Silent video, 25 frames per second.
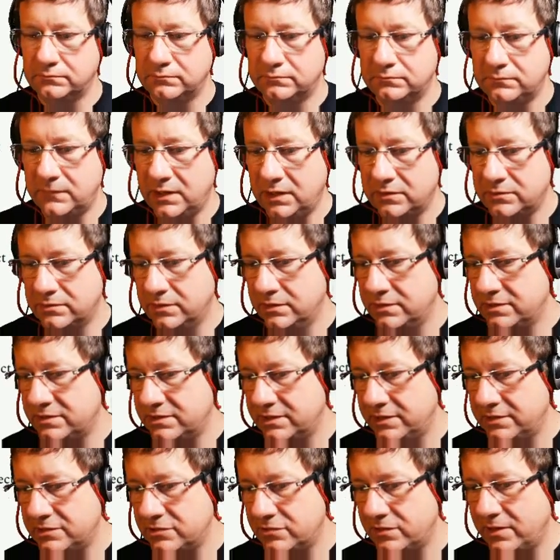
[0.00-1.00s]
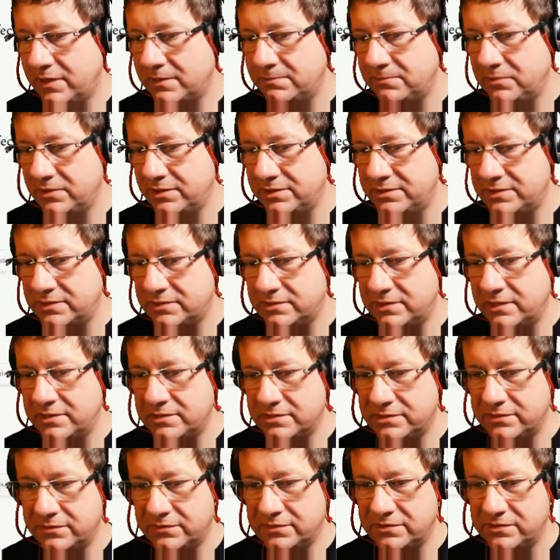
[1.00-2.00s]
was going to say track by sense
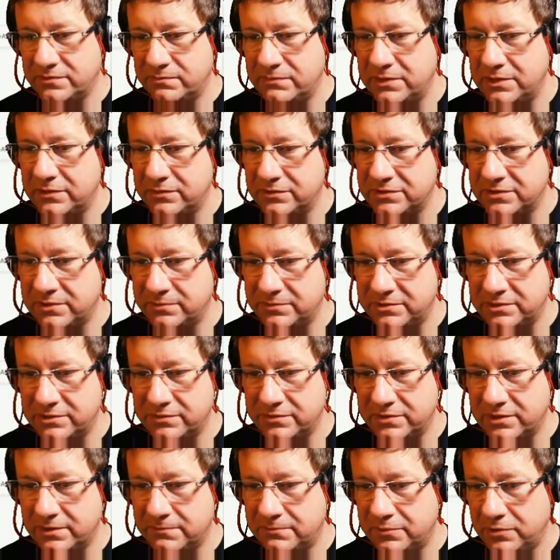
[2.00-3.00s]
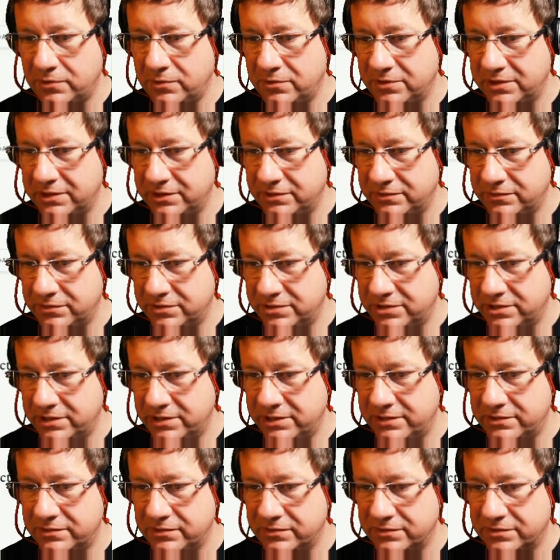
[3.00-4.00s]
of smell, something to do with that pongy old
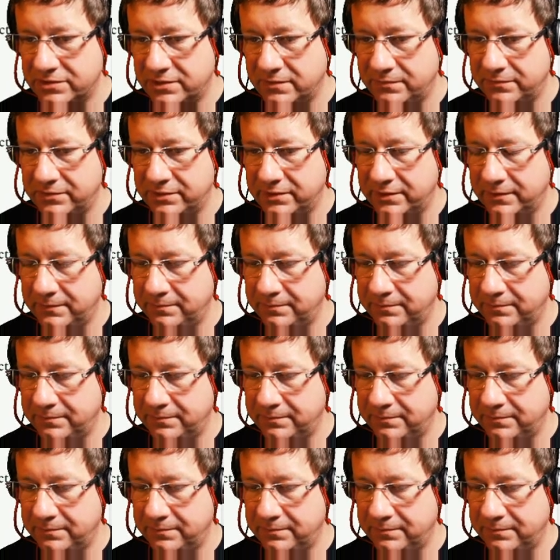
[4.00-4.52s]
cheese or something.